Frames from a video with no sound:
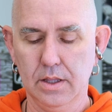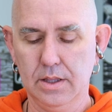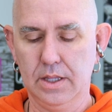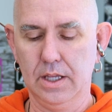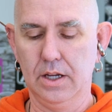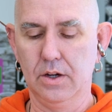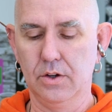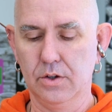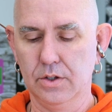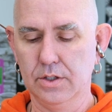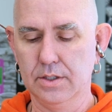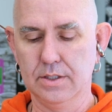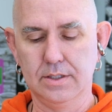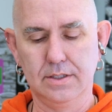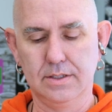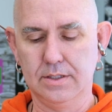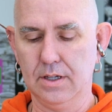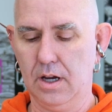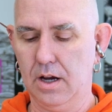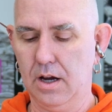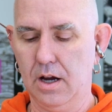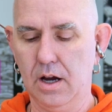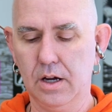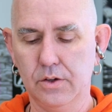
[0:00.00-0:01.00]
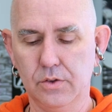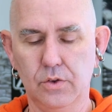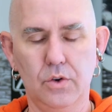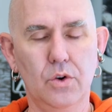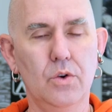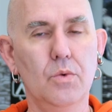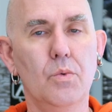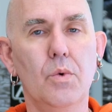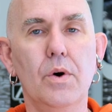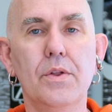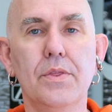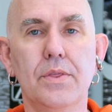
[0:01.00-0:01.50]
there's
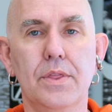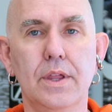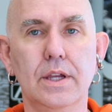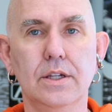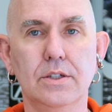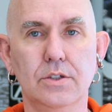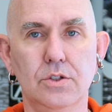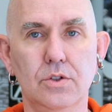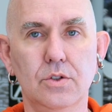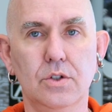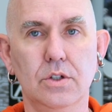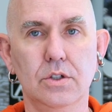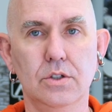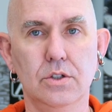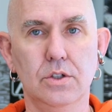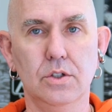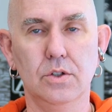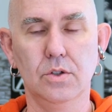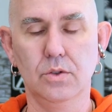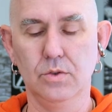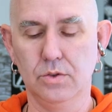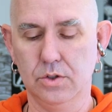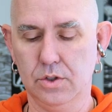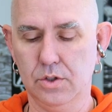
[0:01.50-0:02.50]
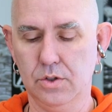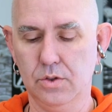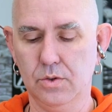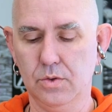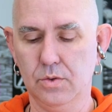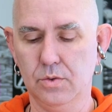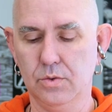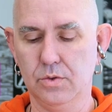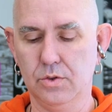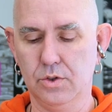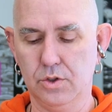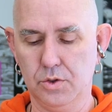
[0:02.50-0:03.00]
101 things you can do
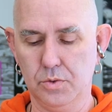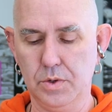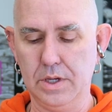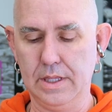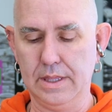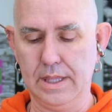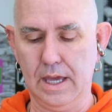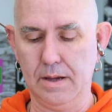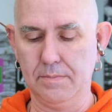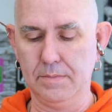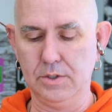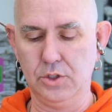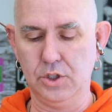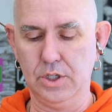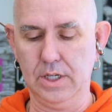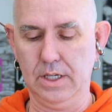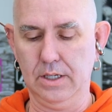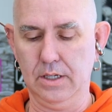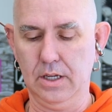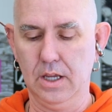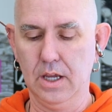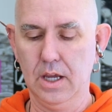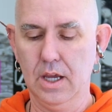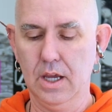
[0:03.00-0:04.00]
to tweak that machine.